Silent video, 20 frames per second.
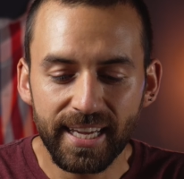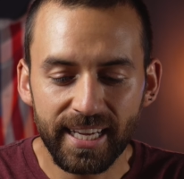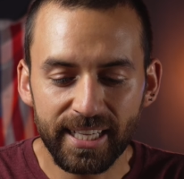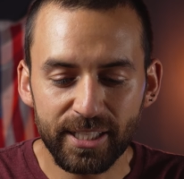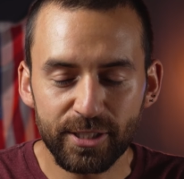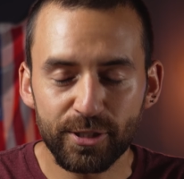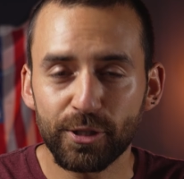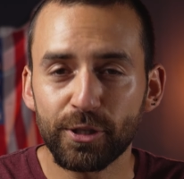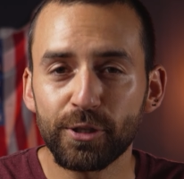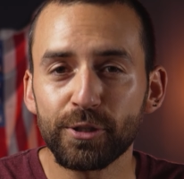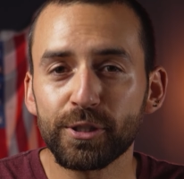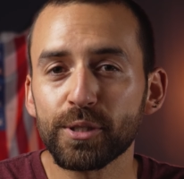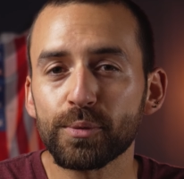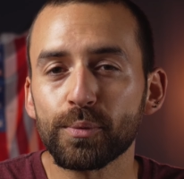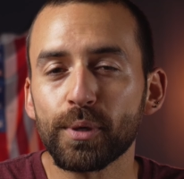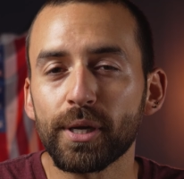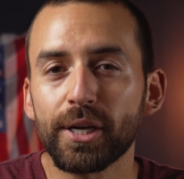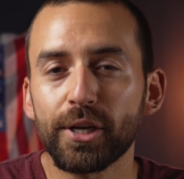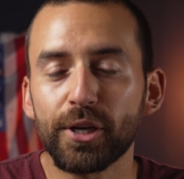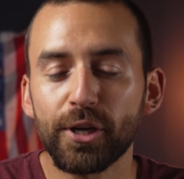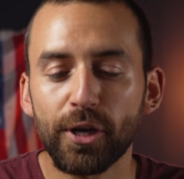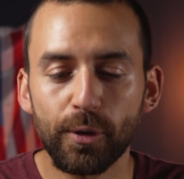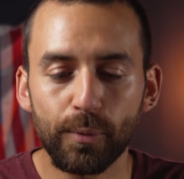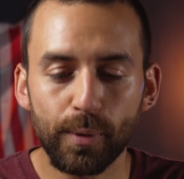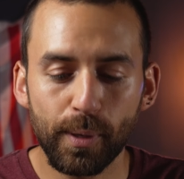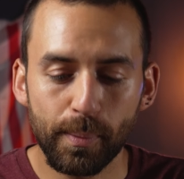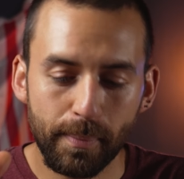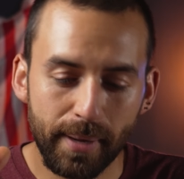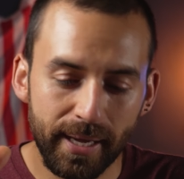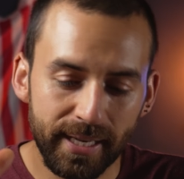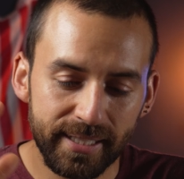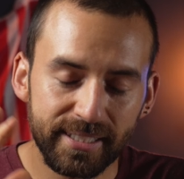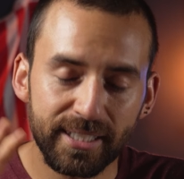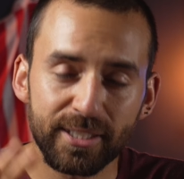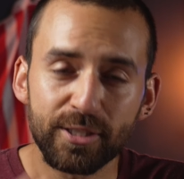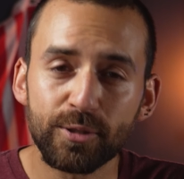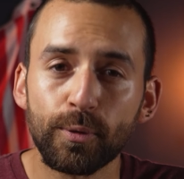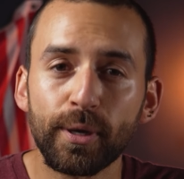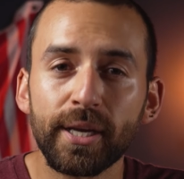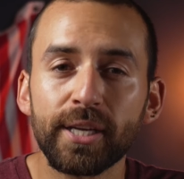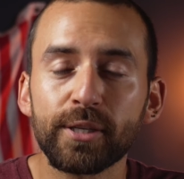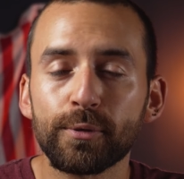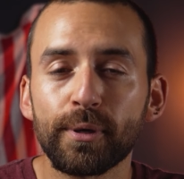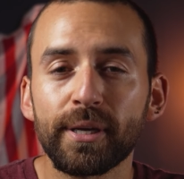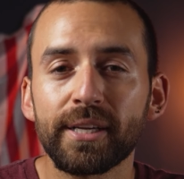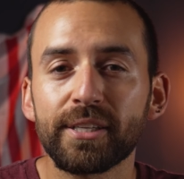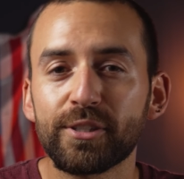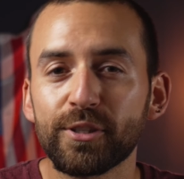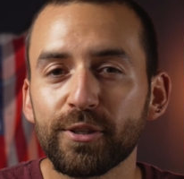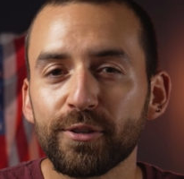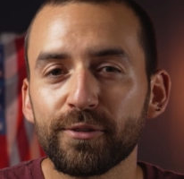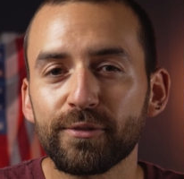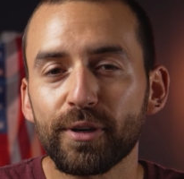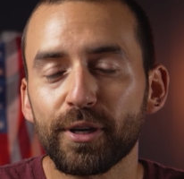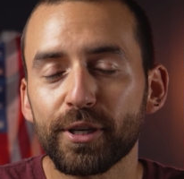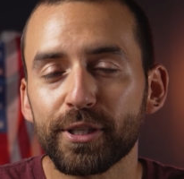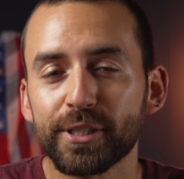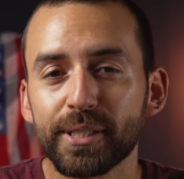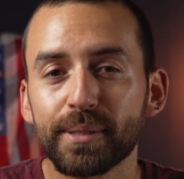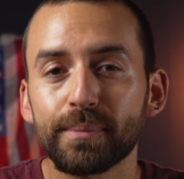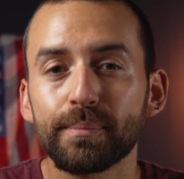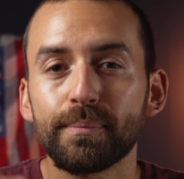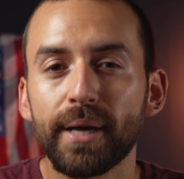And so you just want to know what makes this twenty twenty-two version